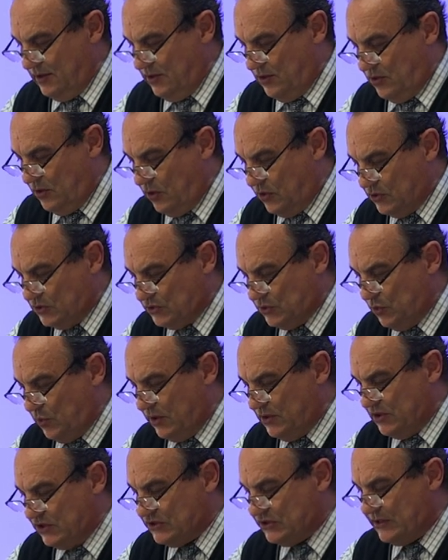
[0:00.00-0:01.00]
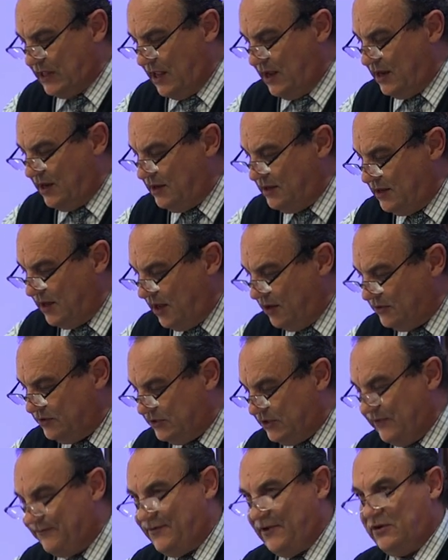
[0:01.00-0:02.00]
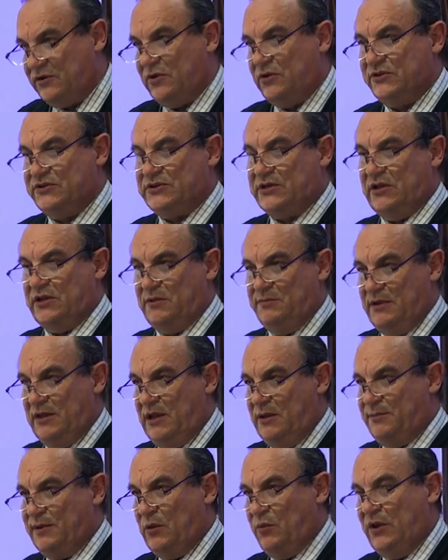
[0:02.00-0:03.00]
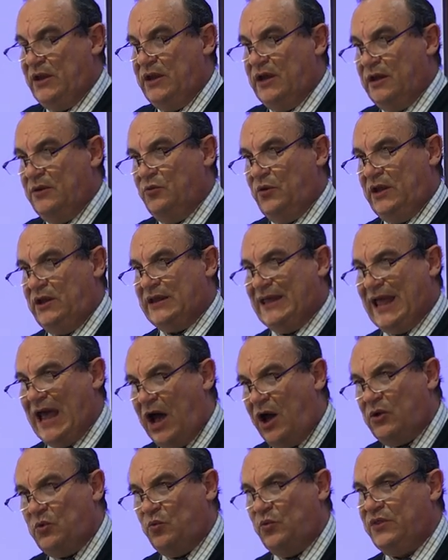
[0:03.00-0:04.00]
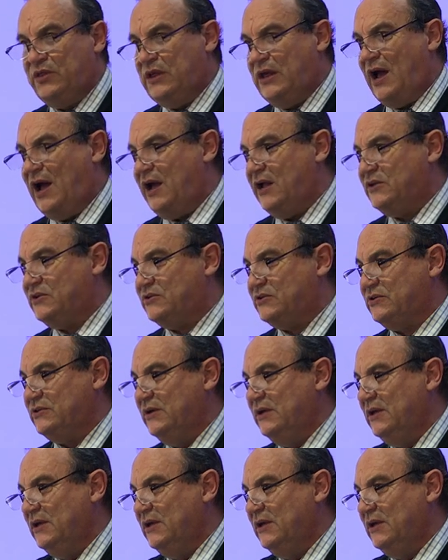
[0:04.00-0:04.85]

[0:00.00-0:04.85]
those who understand how difficult it's going to be, but we, we count with God's